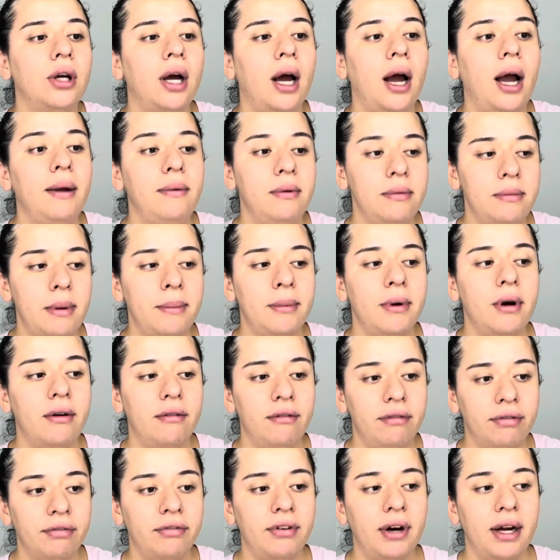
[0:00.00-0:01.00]
I remember on
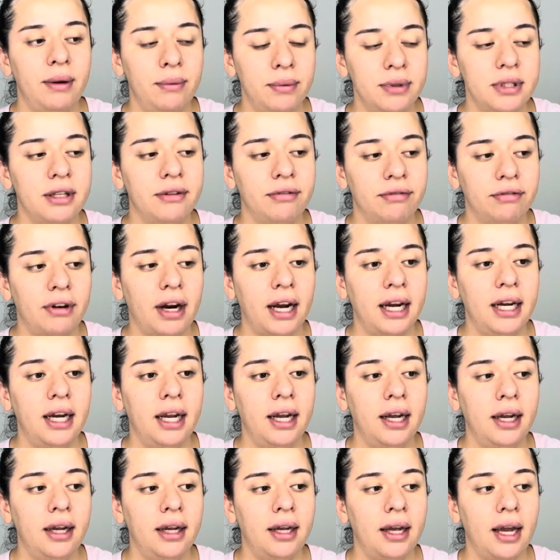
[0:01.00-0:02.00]
fr it was a
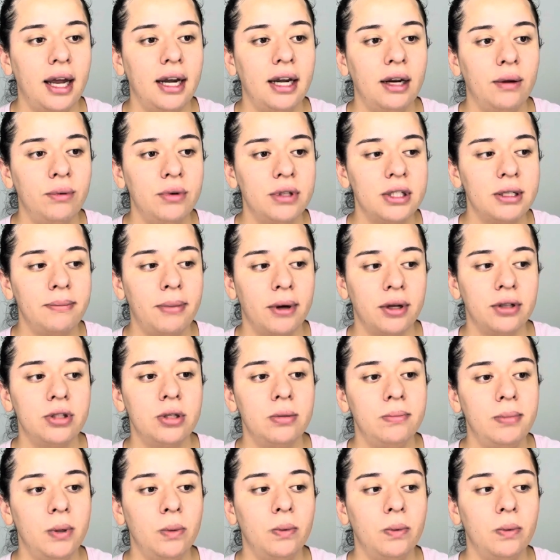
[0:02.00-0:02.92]
Friday, and it was about to be